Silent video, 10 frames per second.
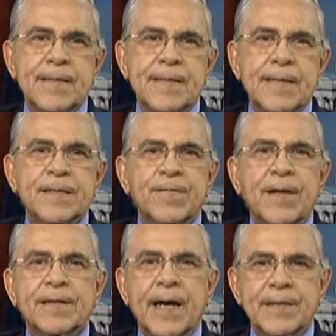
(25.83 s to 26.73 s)
It's
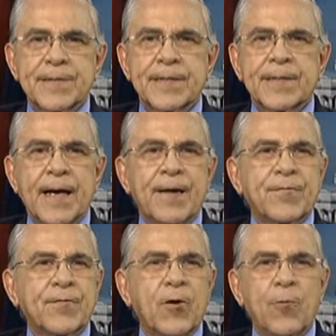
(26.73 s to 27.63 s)
fantastic to have
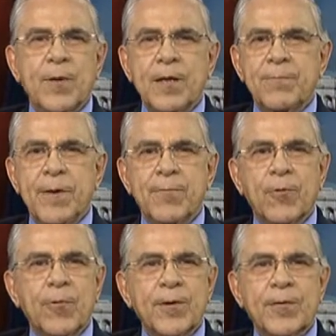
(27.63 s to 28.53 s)
so many people
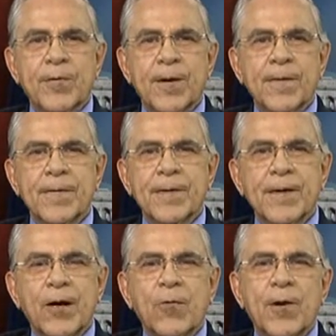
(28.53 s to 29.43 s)
with you there,
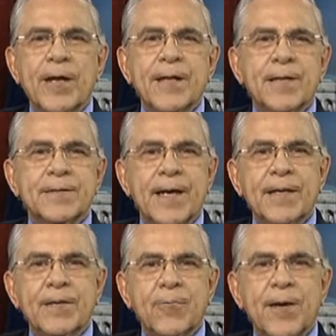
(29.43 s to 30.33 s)
ready to
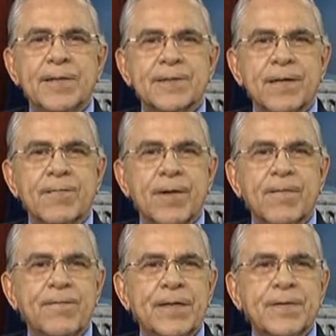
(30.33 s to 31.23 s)
take the reins of their
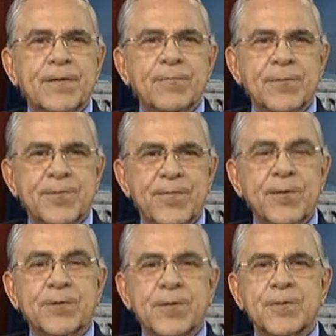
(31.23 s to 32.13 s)
fiscal
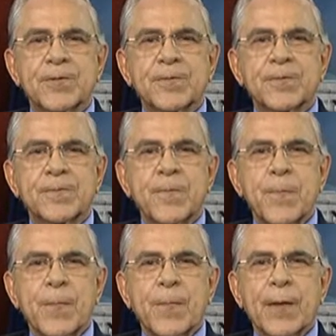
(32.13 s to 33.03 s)
futures.
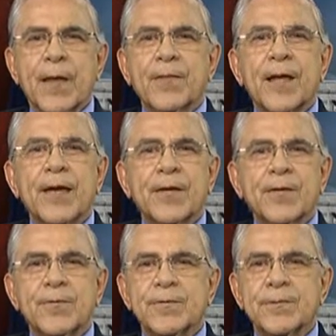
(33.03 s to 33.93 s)
Thank
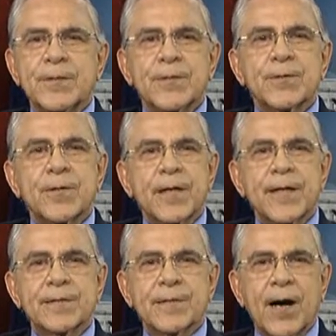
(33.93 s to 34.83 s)
you to the
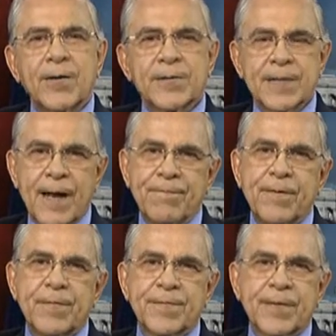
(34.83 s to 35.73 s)
entire staff
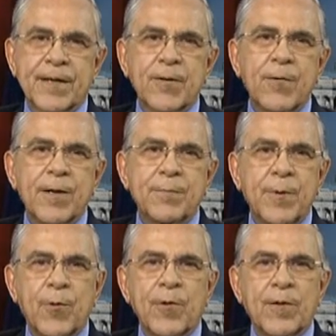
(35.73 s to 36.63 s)
of the Sekula
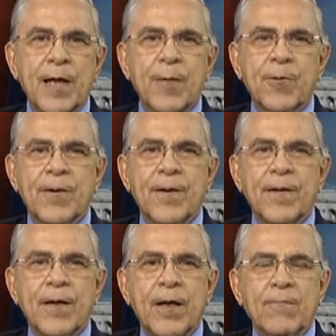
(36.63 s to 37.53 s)
Memorial Library
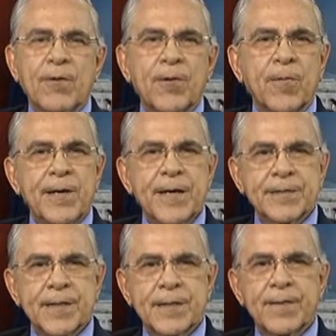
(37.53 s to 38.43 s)
for your
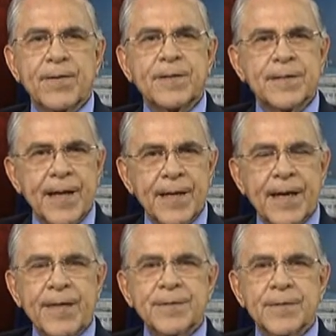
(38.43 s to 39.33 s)
initiative and
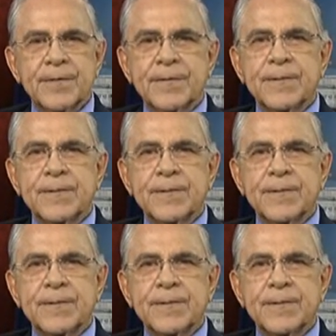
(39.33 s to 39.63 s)
dedication.